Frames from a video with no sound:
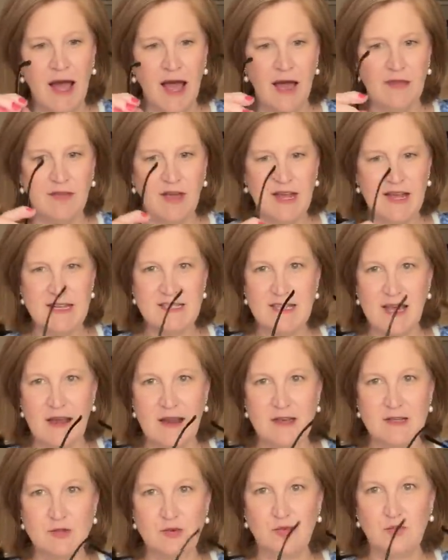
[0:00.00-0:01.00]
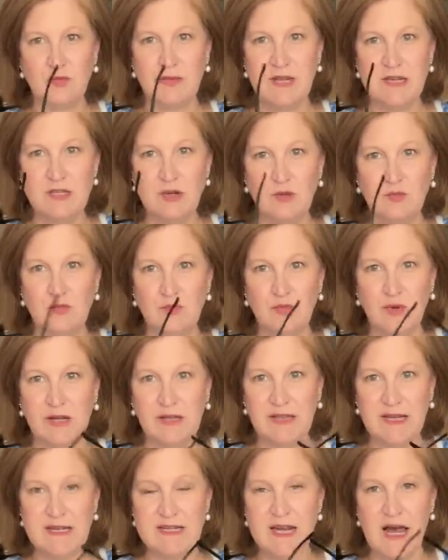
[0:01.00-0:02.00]
And like I said, it's these are
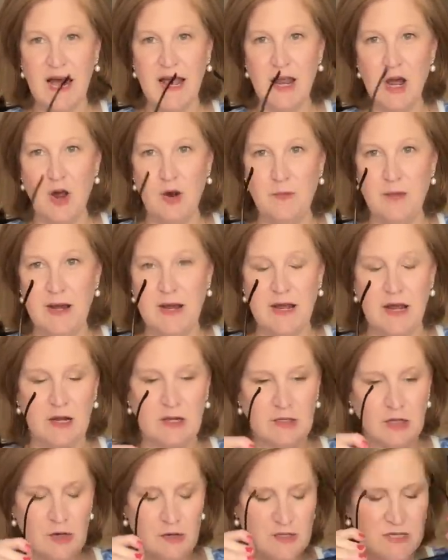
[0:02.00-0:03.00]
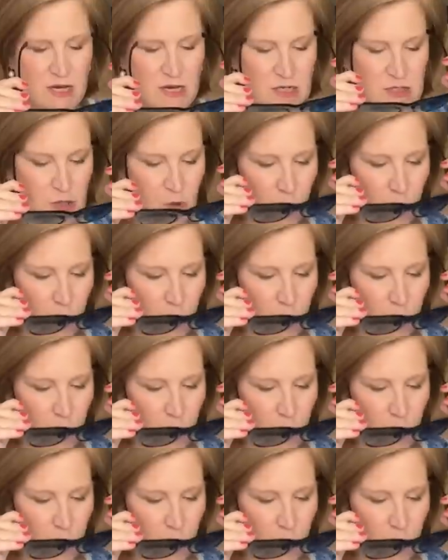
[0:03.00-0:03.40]
really tight opening and closing. So